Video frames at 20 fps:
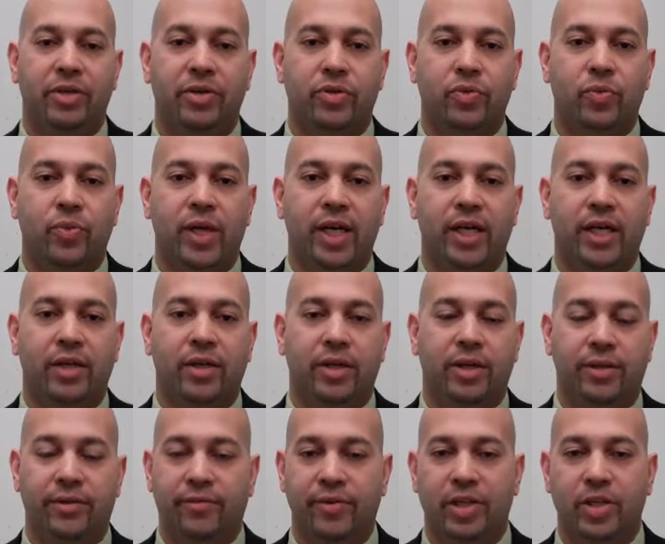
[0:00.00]
as well,
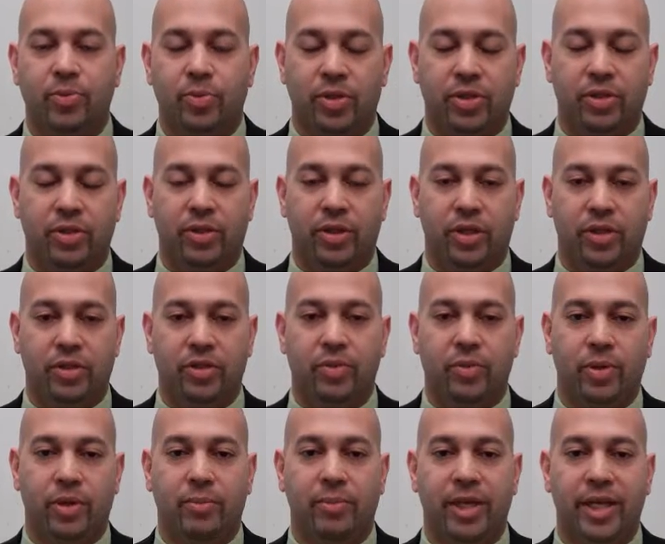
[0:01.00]
on the Facebook and the
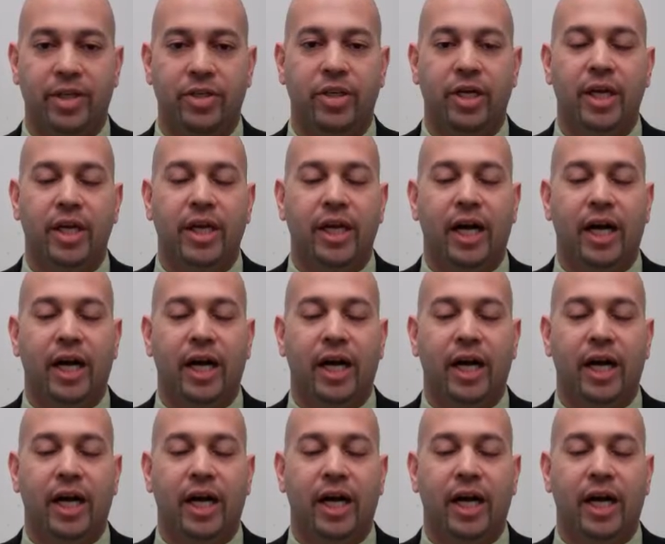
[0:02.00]
Twitter page,